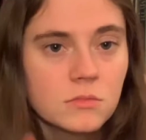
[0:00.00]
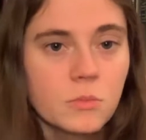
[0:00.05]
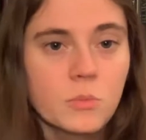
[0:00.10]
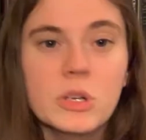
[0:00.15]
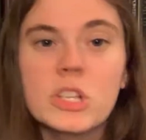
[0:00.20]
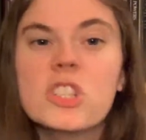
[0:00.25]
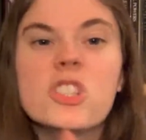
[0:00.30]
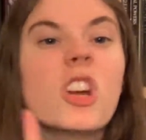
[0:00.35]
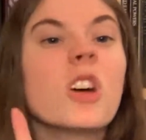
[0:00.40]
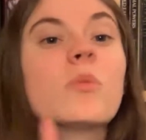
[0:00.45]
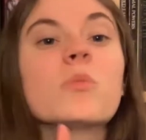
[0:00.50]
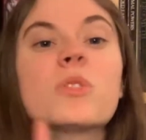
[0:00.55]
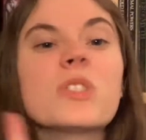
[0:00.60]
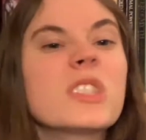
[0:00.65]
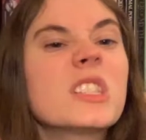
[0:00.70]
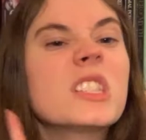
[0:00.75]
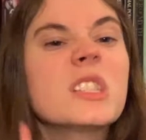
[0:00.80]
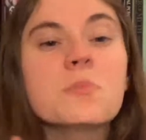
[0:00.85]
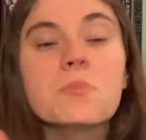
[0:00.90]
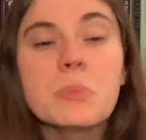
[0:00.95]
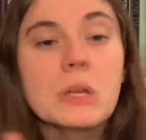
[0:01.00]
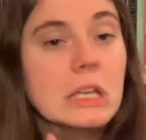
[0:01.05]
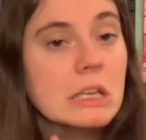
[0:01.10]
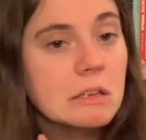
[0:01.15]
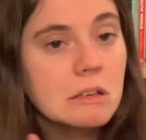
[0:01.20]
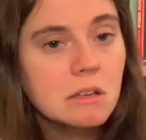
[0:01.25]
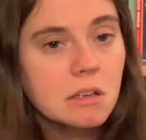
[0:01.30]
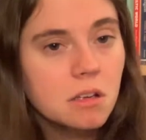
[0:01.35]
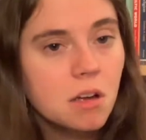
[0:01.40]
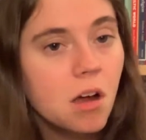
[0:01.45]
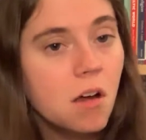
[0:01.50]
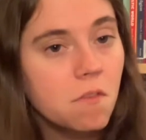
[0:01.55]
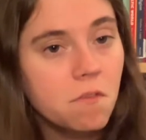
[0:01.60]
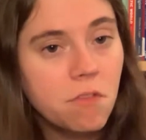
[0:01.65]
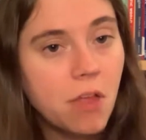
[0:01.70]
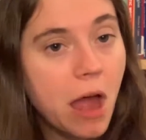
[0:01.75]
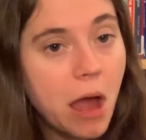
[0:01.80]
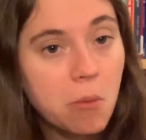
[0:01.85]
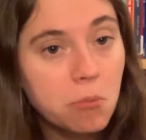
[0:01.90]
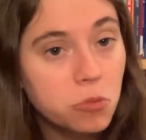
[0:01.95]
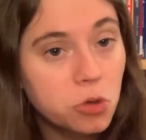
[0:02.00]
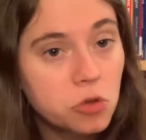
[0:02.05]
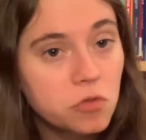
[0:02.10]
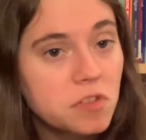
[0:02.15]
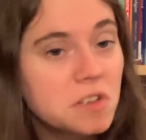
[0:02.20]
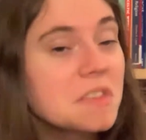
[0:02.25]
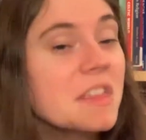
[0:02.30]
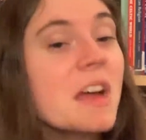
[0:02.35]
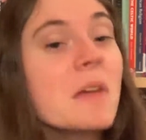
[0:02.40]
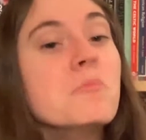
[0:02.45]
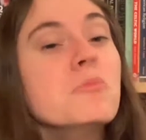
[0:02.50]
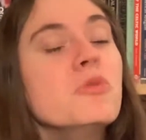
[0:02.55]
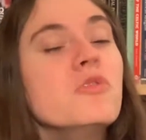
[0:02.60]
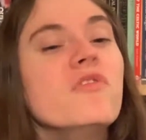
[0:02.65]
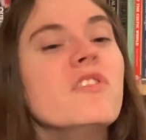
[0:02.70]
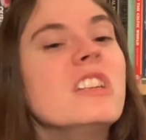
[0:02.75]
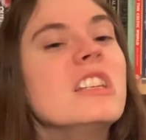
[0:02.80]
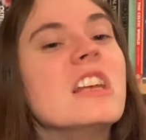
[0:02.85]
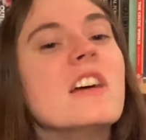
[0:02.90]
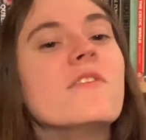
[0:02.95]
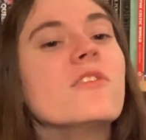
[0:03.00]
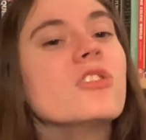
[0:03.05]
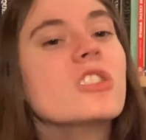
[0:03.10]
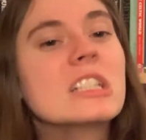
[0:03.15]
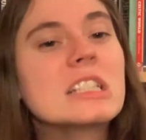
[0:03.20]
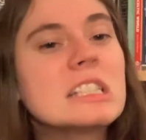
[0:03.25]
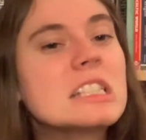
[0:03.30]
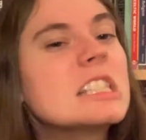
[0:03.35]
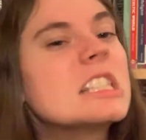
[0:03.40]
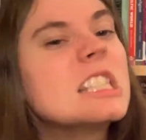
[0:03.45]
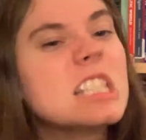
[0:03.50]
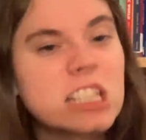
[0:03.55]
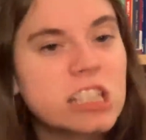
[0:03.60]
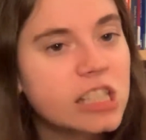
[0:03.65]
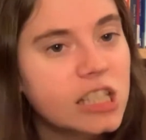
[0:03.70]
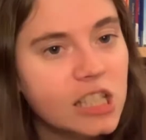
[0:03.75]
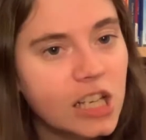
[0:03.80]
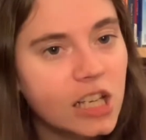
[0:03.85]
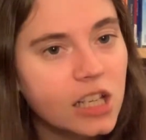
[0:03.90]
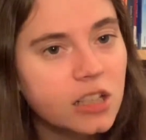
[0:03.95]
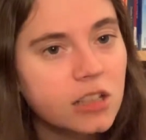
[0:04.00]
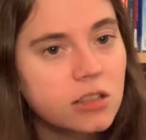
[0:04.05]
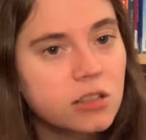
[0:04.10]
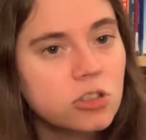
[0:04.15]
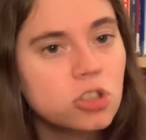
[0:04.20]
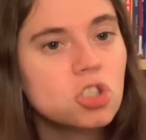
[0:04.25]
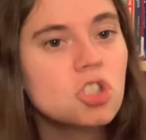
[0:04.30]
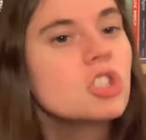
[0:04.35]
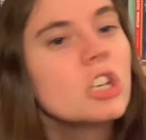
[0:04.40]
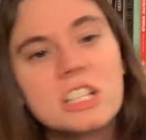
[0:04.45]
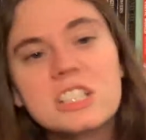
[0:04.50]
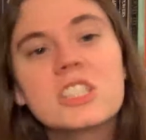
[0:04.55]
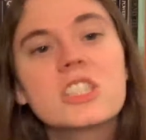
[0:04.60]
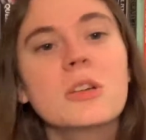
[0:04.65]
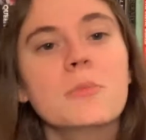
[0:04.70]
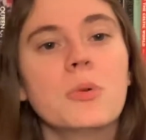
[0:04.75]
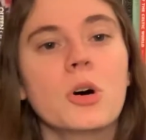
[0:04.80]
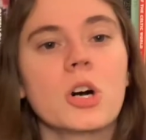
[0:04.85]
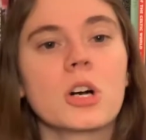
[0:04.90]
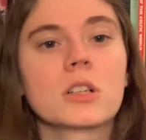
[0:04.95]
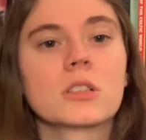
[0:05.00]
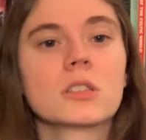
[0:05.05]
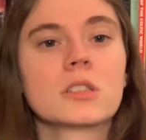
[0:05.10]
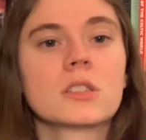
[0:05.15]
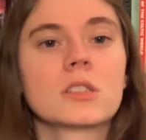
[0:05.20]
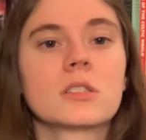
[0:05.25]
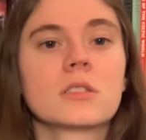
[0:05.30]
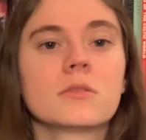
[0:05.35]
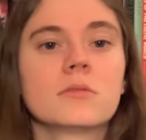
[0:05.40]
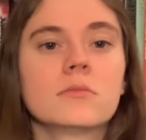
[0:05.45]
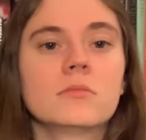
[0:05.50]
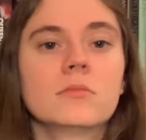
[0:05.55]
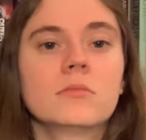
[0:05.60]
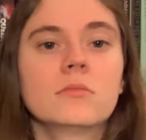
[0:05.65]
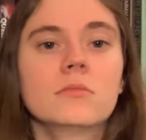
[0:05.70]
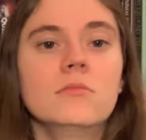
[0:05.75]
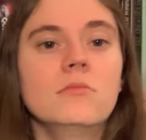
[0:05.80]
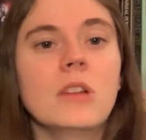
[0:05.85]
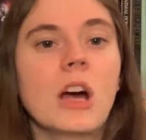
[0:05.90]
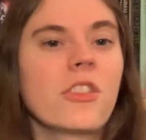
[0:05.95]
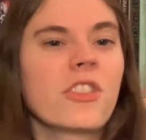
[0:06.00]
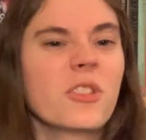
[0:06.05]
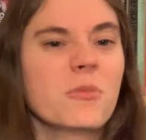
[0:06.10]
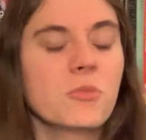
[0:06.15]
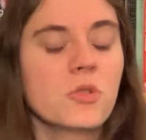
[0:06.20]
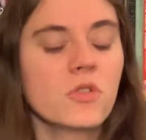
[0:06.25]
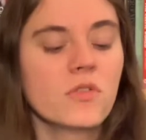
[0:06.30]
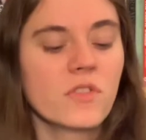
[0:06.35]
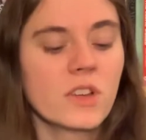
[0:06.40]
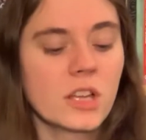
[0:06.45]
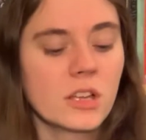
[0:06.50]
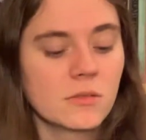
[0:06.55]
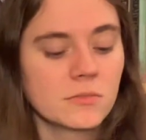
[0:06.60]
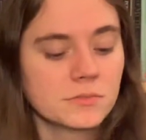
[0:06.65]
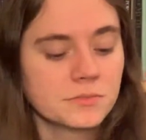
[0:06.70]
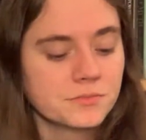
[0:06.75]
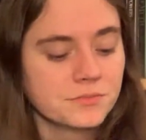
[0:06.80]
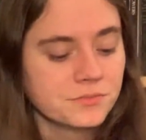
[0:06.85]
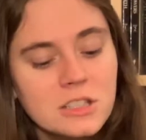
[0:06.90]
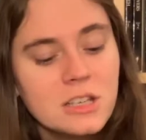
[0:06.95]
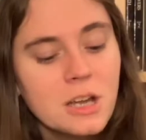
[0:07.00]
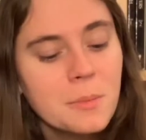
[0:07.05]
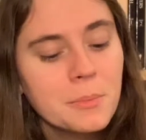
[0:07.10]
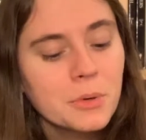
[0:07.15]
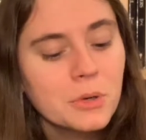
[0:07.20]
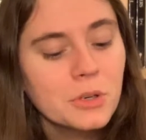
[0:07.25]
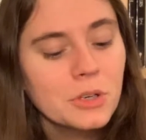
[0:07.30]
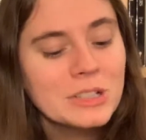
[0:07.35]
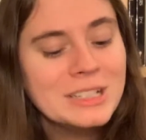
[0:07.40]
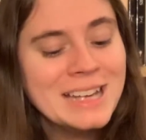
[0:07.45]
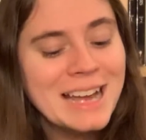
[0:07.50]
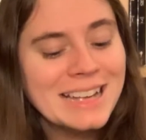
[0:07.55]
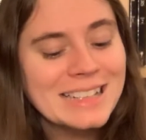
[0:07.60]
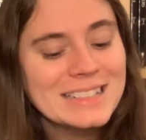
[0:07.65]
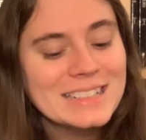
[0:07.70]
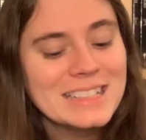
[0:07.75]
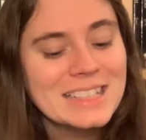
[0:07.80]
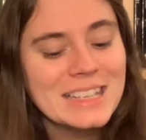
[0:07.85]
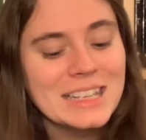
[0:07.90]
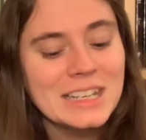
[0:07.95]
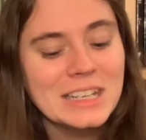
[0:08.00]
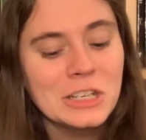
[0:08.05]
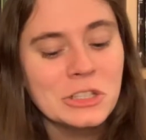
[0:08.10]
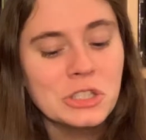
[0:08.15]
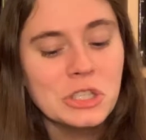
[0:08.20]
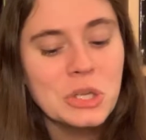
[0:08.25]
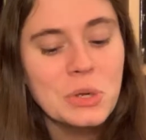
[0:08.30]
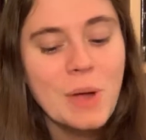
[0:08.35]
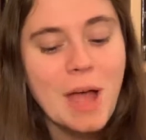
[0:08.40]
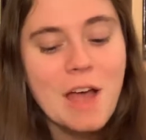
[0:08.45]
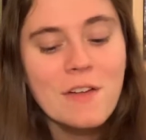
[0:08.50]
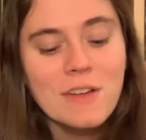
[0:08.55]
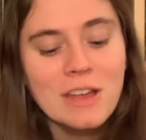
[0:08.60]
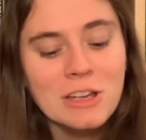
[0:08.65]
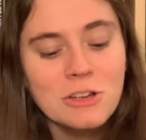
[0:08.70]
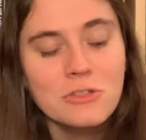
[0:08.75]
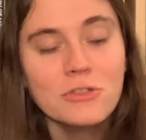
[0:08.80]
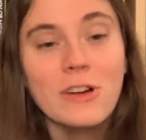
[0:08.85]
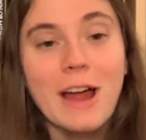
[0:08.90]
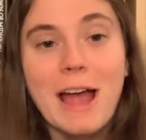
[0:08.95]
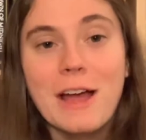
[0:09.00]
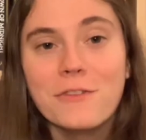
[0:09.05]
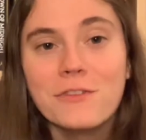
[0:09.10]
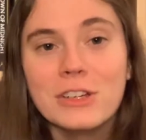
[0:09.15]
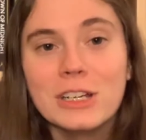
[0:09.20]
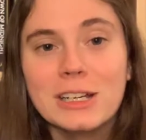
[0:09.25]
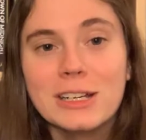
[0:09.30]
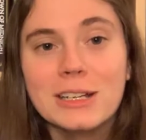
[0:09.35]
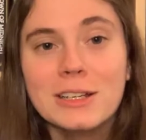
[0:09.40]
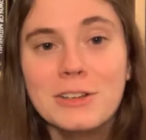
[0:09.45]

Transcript: We don't speak of that movie. That movie never existed. Just the books, not the movie. Number nineteen, do you have a graphic